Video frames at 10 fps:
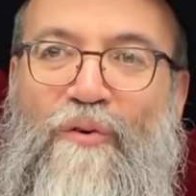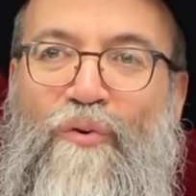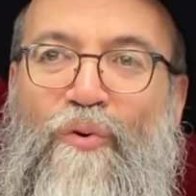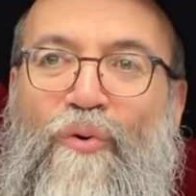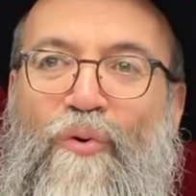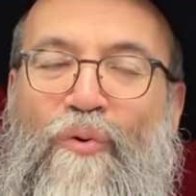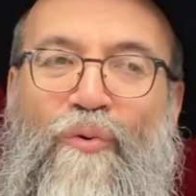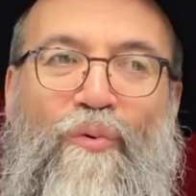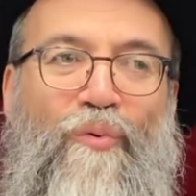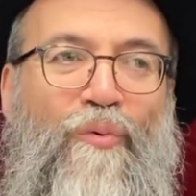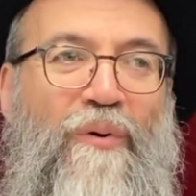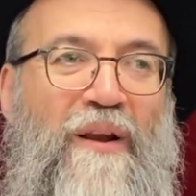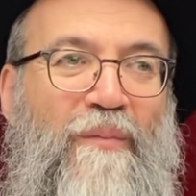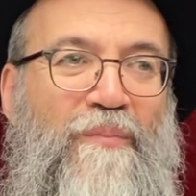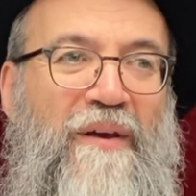who
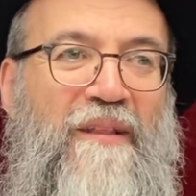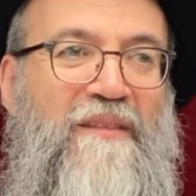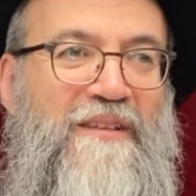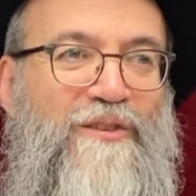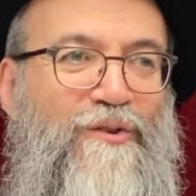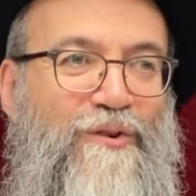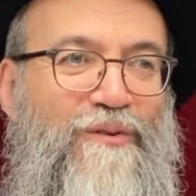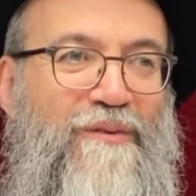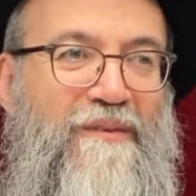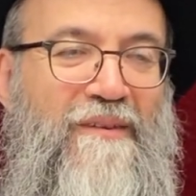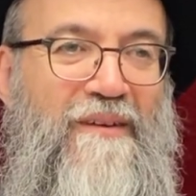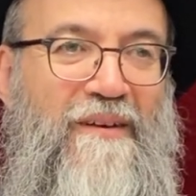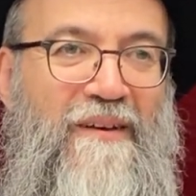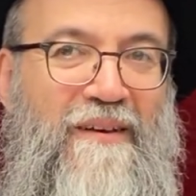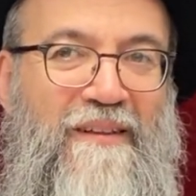will be the stone,
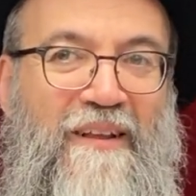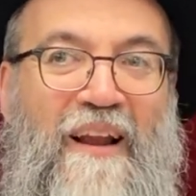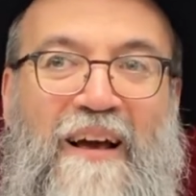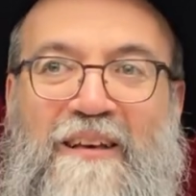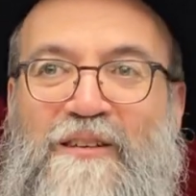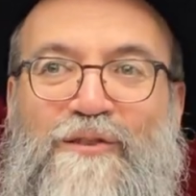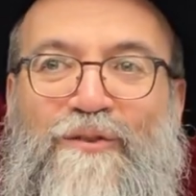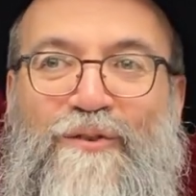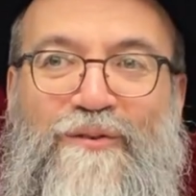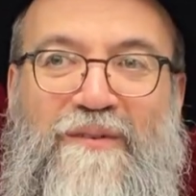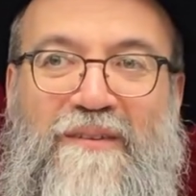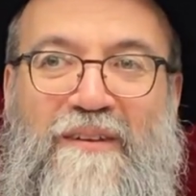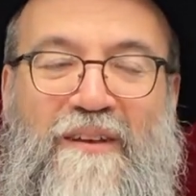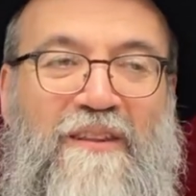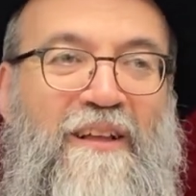the lucky stone,
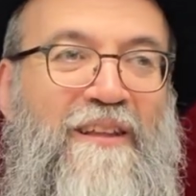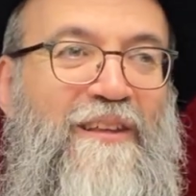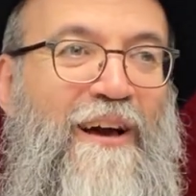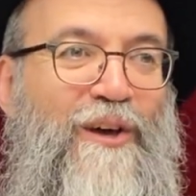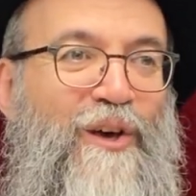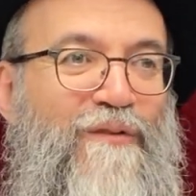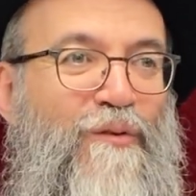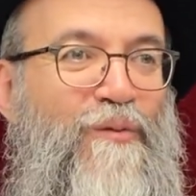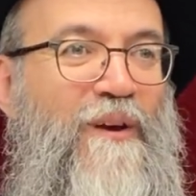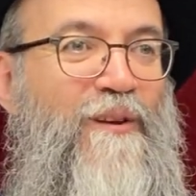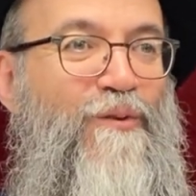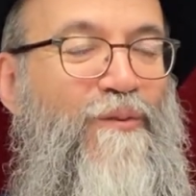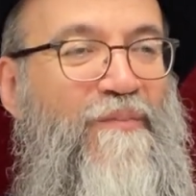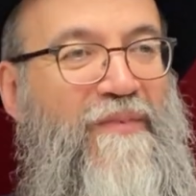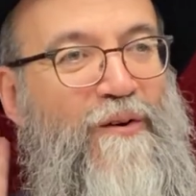that Yaakov
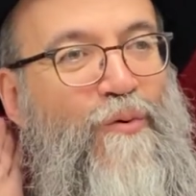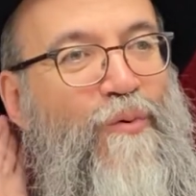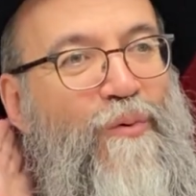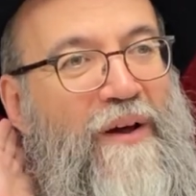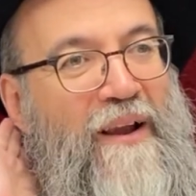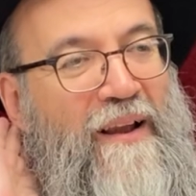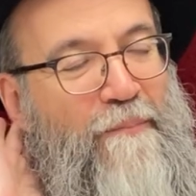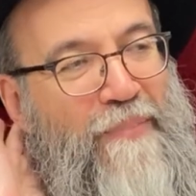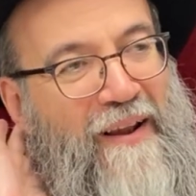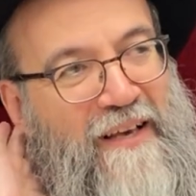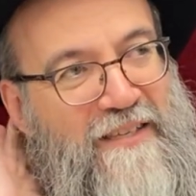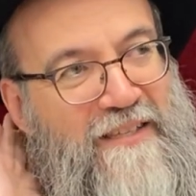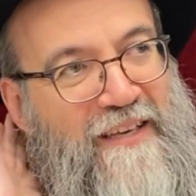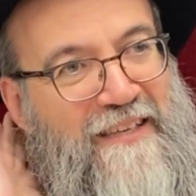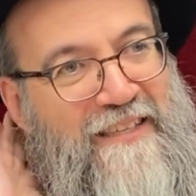Avinu will
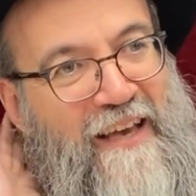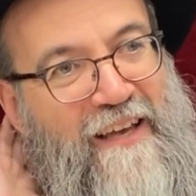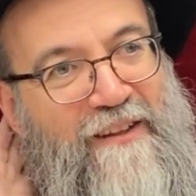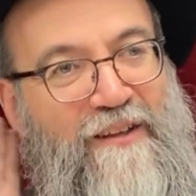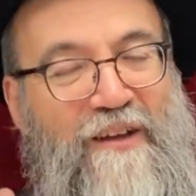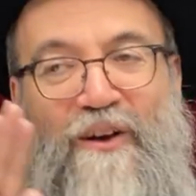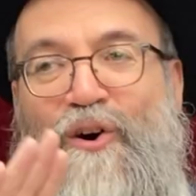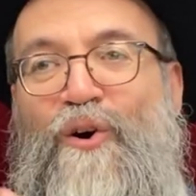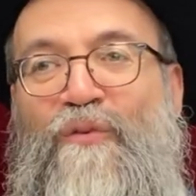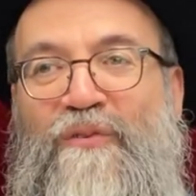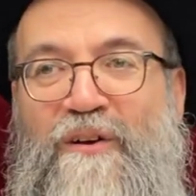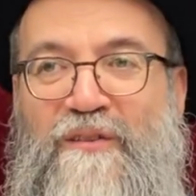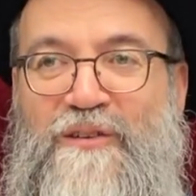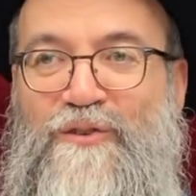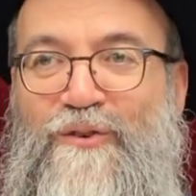place his head over
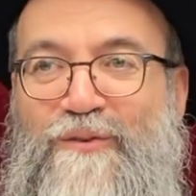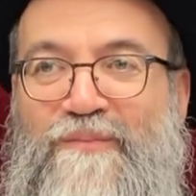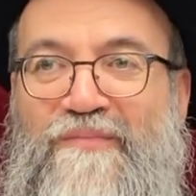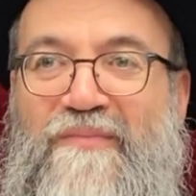the stone.